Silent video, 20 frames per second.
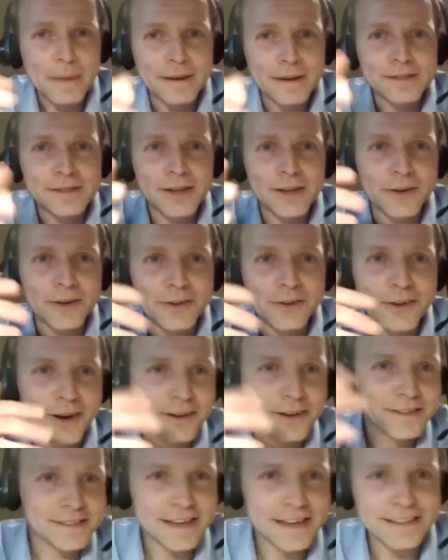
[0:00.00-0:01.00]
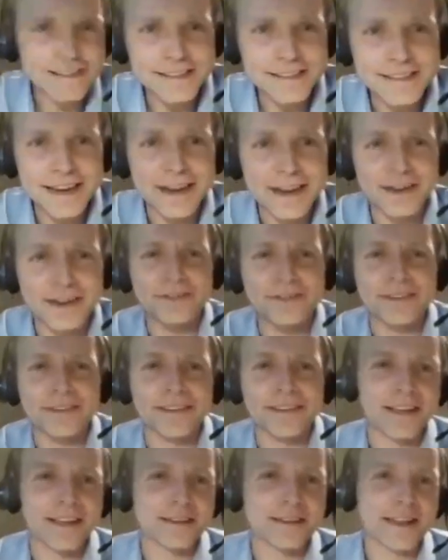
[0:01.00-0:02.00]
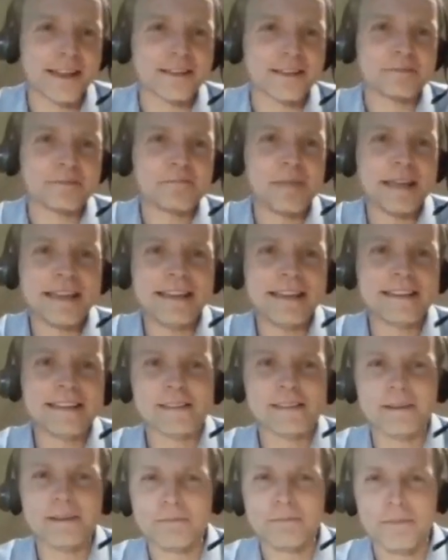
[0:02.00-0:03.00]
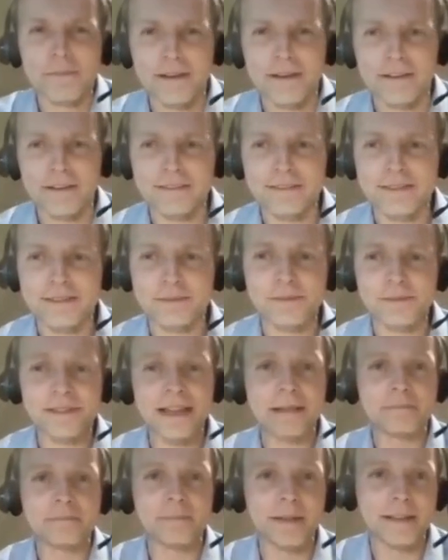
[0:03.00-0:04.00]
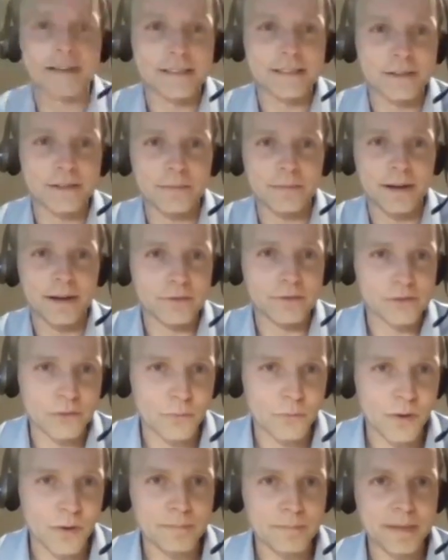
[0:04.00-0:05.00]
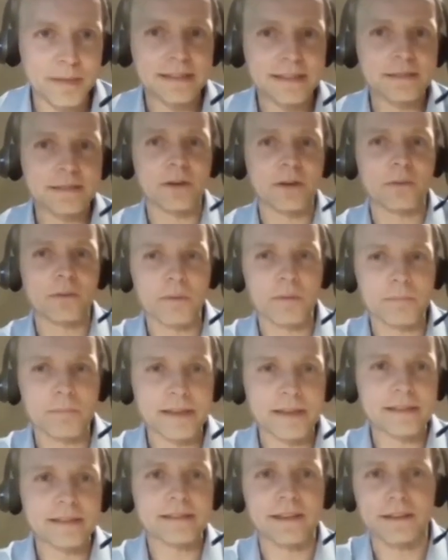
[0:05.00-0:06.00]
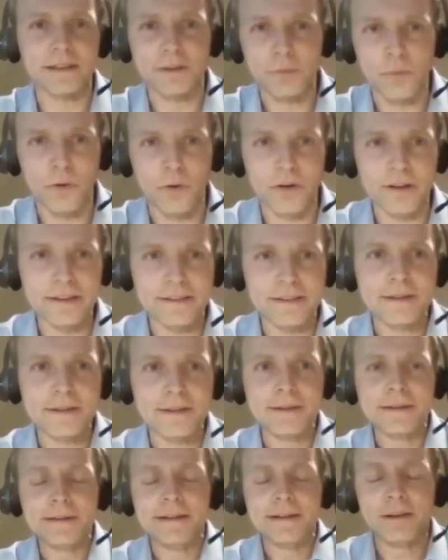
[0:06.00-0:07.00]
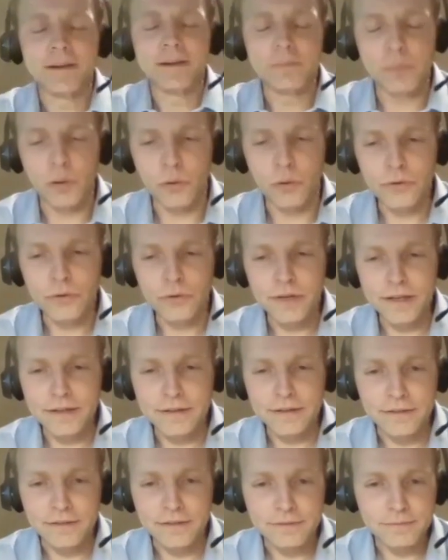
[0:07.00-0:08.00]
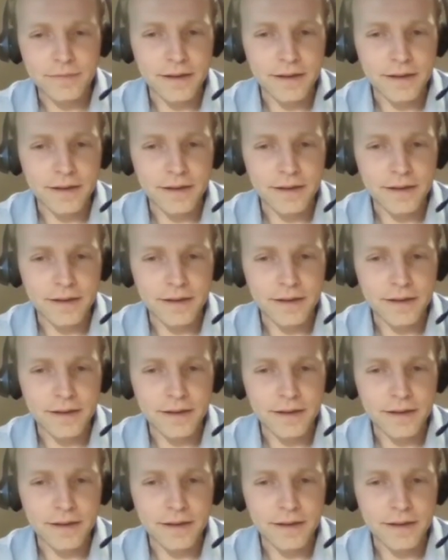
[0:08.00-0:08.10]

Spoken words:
So I set to town and made some sand pits that are about sort of 1 meter by 1 meter wide, poured in